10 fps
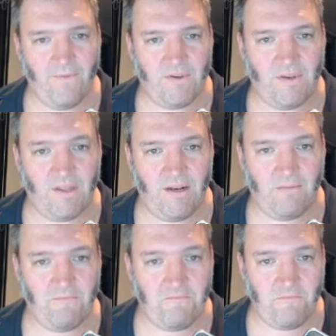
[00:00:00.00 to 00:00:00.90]
So then
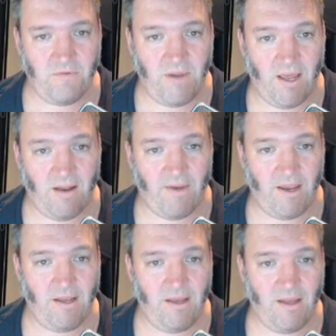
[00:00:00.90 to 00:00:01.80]
tan of
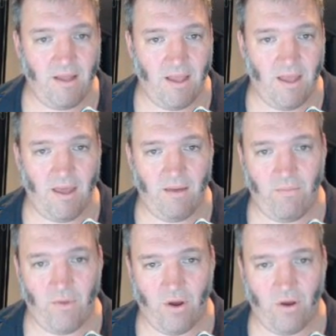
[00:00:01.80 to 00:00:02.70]
80,
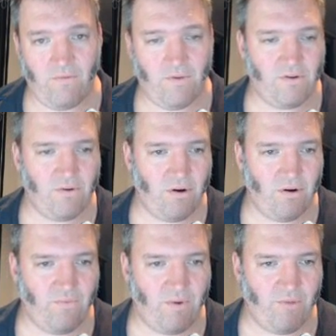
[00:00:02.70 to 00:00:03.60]
m over the square root
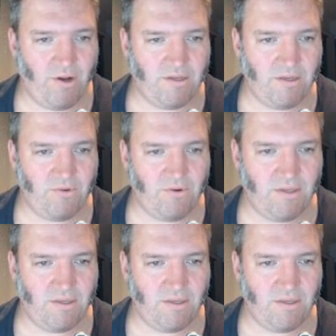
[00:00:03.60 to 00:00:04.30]
of 1 minus m squared.